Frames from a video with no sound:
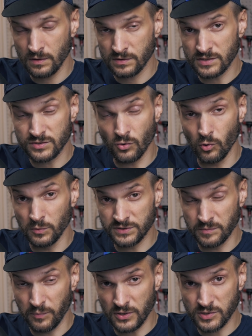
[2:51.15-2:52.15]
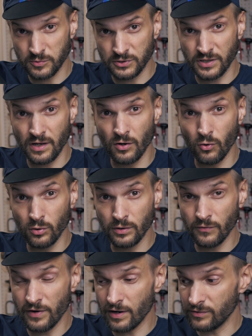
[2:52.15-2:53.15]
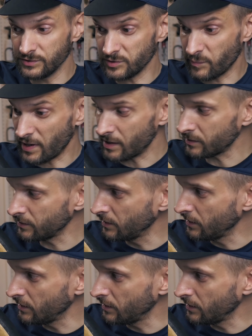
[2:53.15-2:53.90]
That's almost impossible to get a hold of here in Japan.